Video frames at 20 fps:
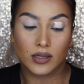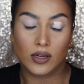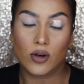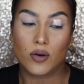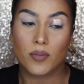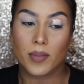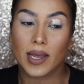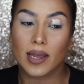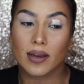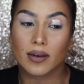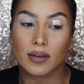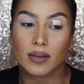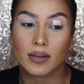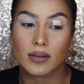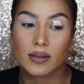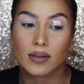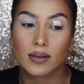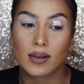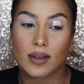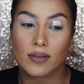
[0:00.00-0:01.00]
Oh man,
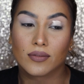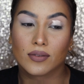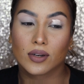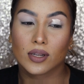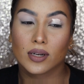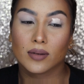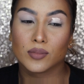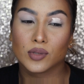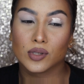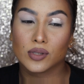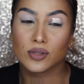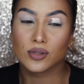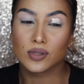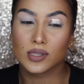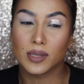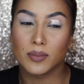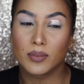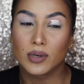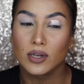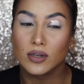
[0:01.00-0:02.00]
I forgot I'm doing two
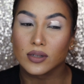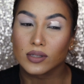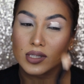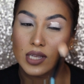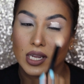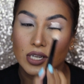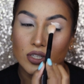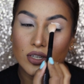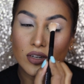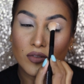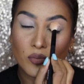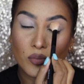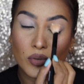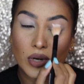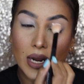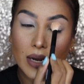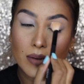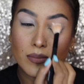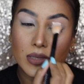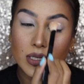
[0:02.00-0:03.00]
separate looks. I should have
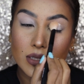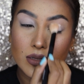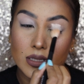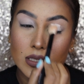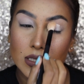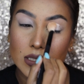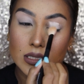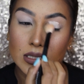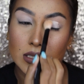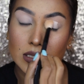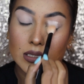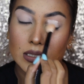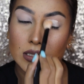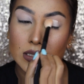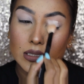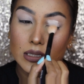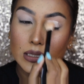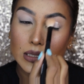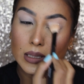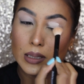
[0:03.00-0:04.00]
primed this
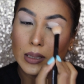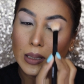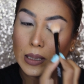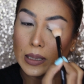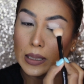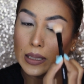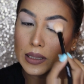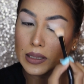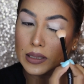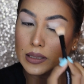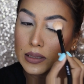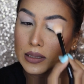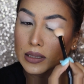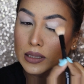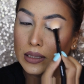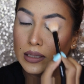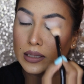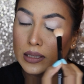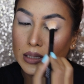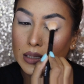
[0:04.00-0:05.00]
lid
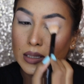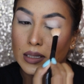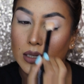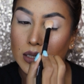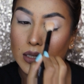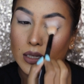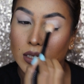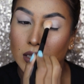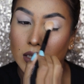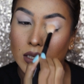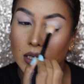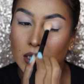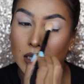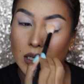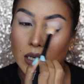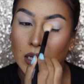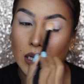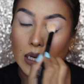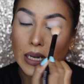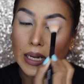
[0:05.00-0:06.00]

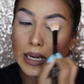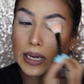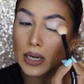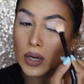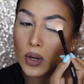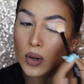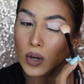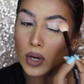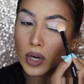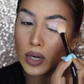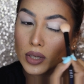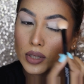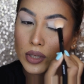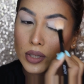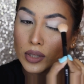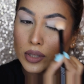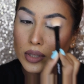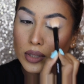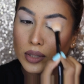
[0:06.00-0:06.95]
later on,